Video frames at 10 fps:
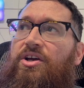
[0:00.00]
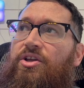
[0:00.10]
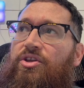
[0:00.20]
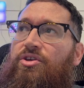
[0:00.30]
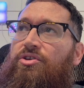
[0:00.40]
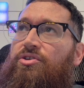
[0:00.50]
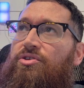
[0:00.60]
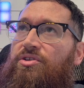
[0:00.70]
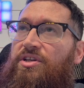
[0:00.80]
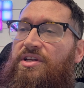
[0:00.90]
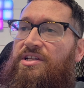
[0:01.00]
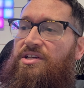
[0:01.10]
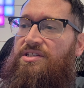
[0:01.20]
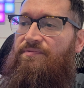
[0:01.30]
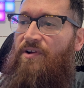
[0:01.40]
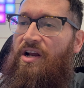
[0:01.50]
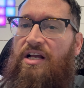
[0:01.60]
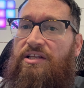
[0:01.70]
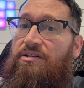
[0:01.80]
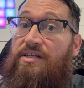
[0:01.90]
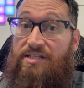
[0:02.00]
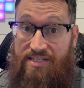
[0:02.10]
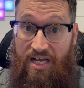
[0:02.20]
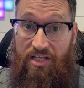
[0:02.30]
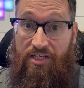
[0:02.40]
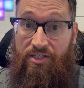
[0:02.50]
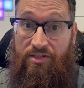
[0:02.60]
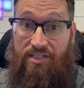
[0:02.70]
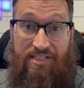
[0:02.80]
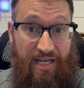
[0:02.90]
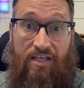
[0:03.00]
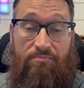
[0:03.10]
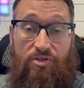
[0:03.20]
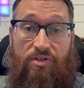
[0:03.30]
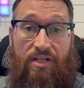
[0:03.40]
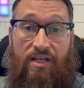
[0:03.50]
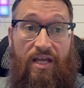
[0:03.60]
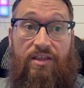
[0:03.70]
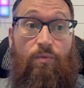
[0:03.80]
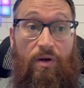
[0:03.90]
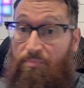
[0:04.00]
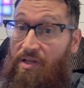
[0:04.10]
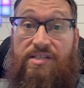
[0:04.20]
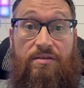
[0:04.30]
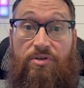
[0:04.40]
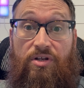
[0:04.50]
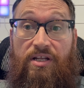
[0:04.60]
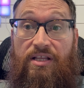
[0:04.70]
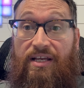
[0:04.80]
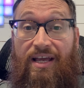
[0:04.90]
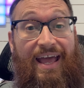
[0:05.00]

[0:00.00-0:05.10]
it's very clearly telling the tech community and the OnePlus community like,